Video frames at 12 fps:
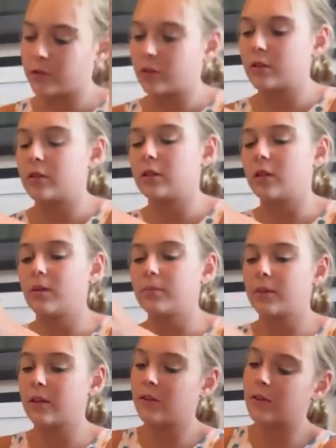the yeah? yeah this
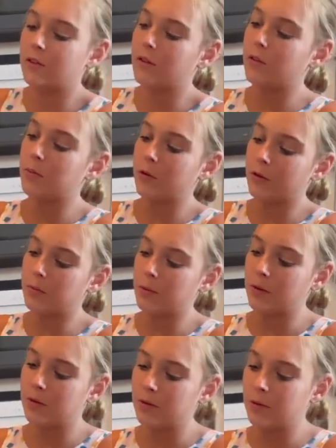is and it can bra. be
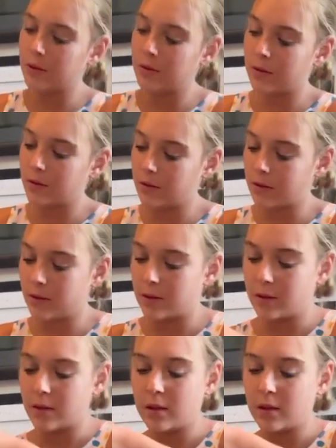sports bra